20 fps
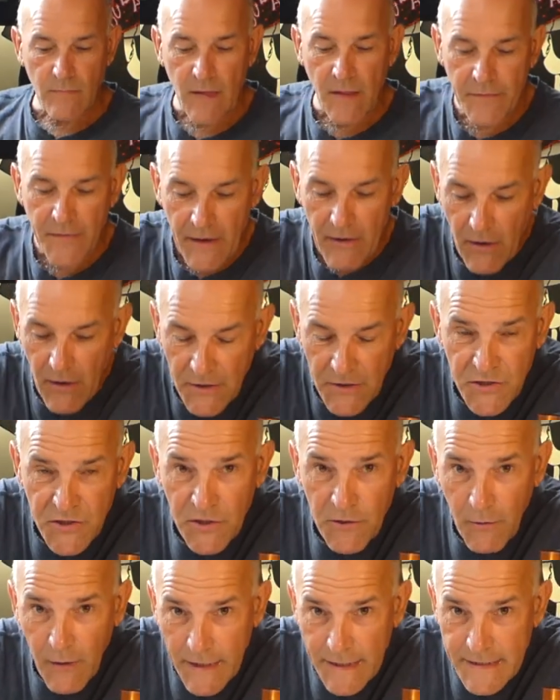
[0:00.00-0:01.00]
There are
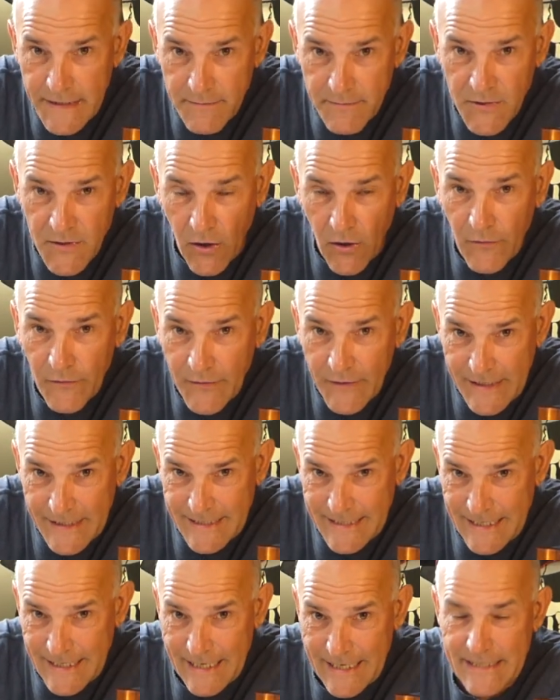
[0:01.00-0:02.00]
two items on
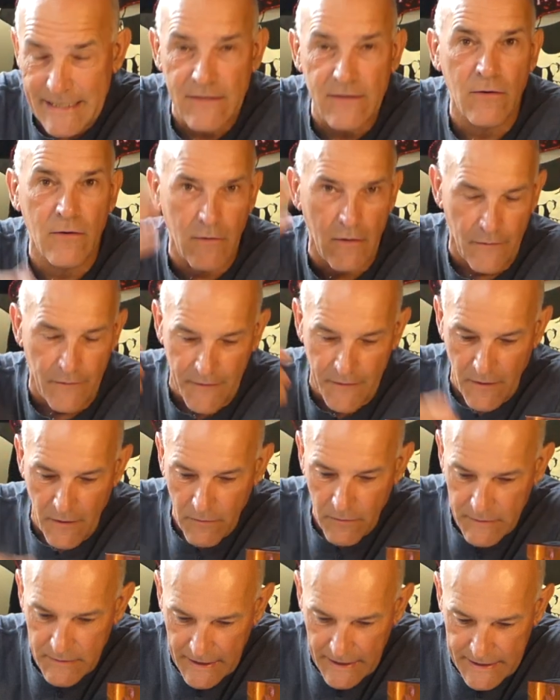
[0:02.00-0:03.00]
this list, or on the
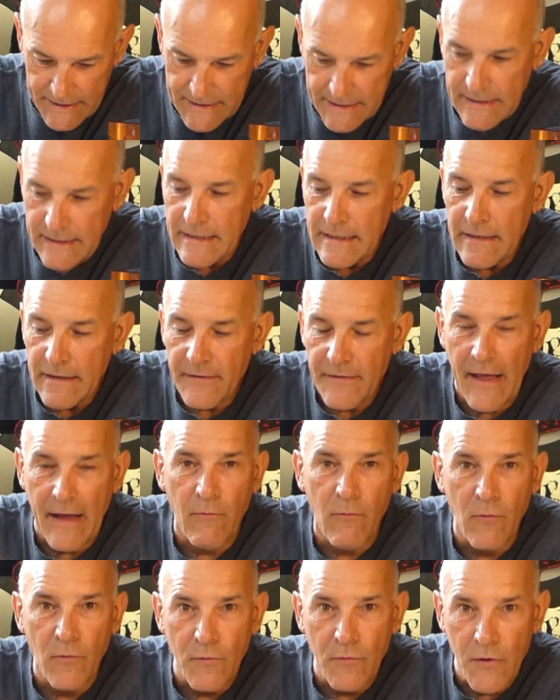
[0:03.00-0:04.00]
old list,
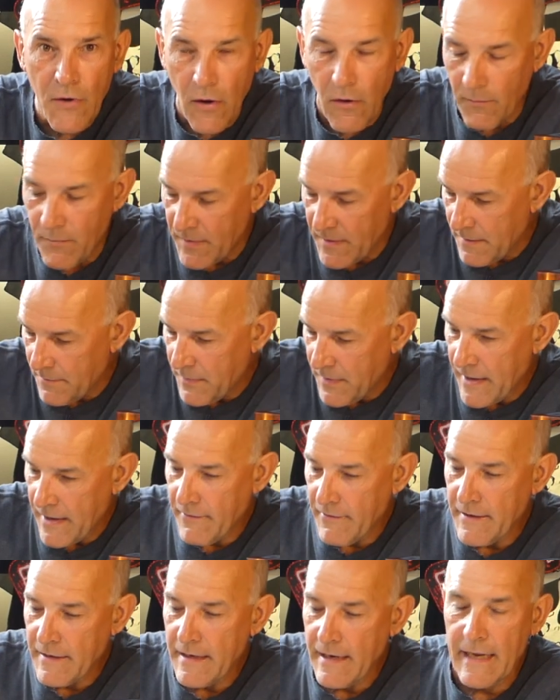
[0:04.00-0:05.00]
that will not be
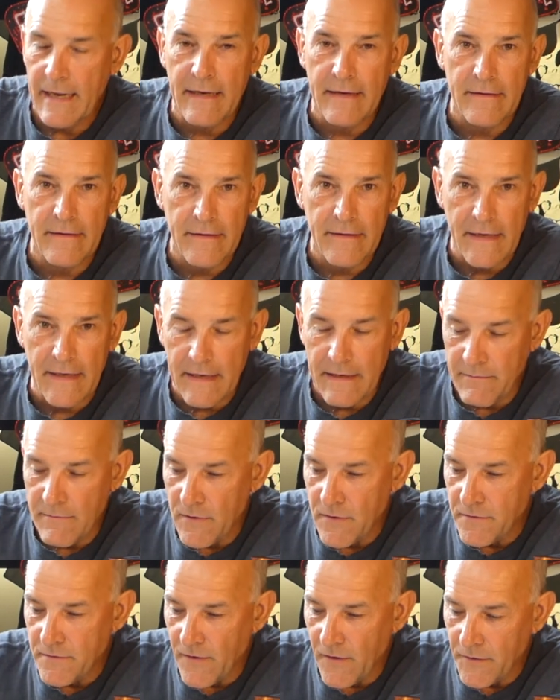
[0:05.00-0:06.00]
appearing in the
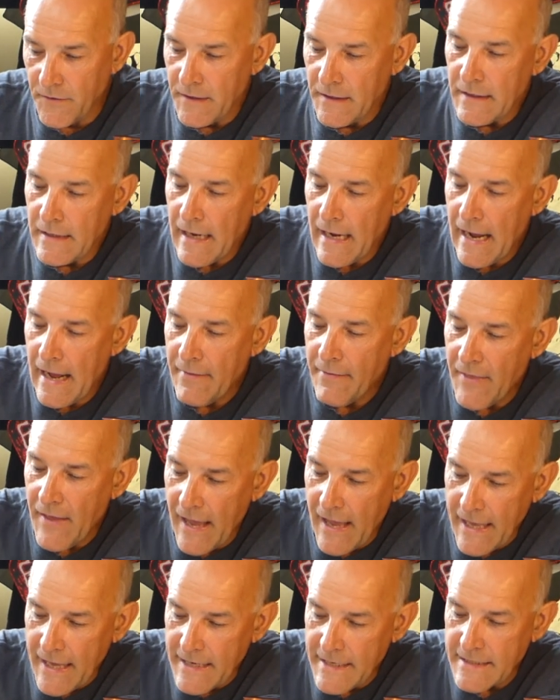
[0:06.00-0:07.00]
move on, and
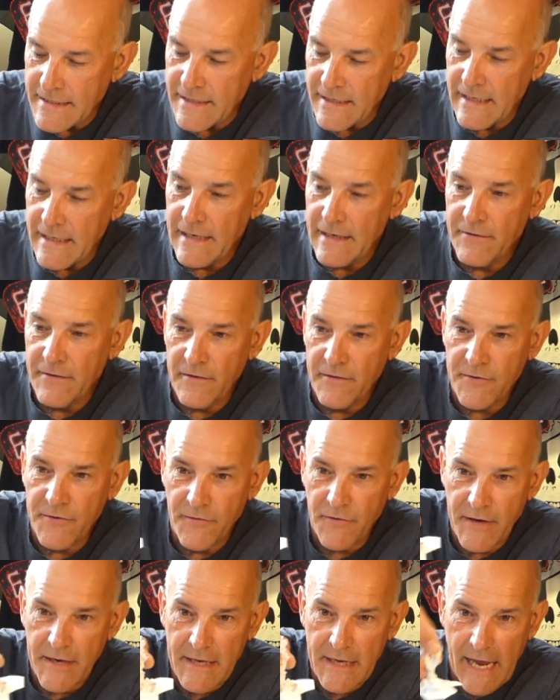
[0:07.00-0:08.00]
that is the
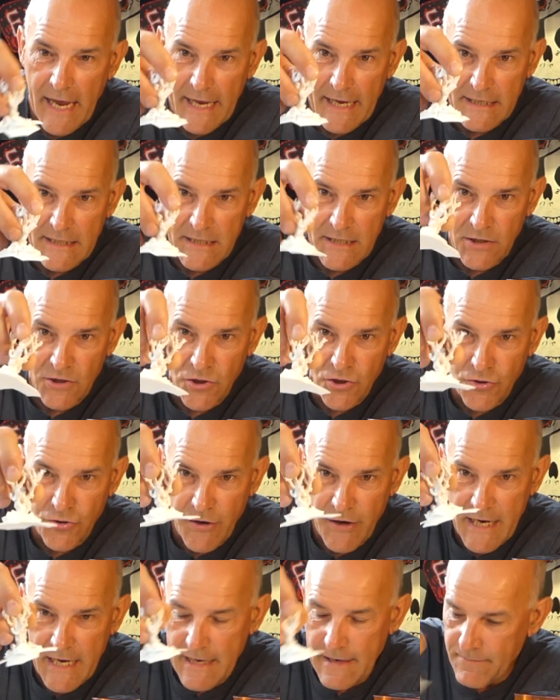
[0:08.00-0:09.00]
3 hex
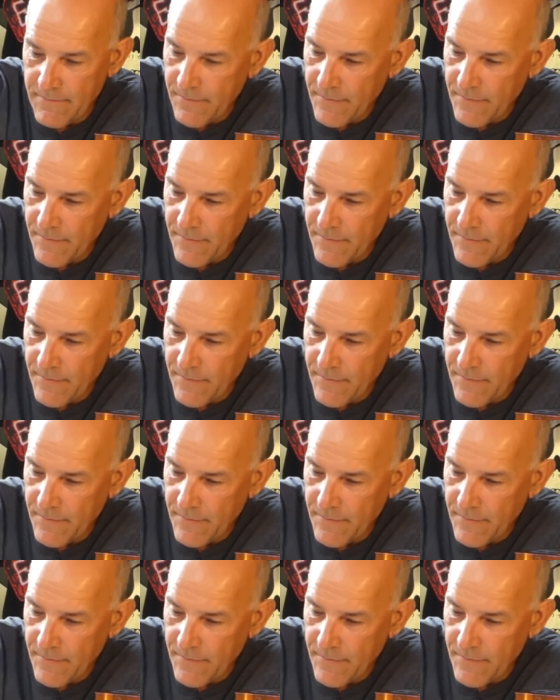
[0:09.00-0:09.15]
tree